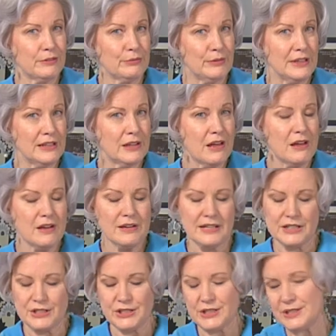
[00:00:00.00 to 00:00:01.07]
three long
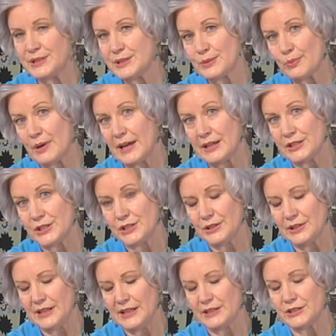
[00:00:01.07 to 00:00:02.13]
and just as wide as you
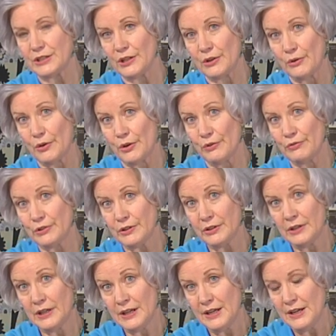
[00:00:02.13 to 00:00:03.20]
need to go
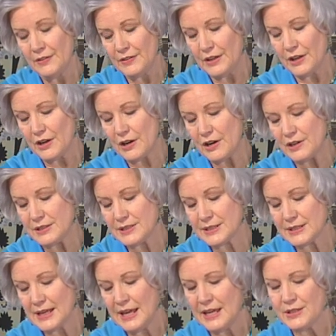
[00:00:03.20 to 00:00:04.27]
over the
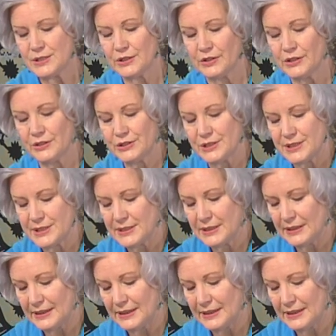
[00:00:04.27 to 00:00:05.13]
yarns. So you'll just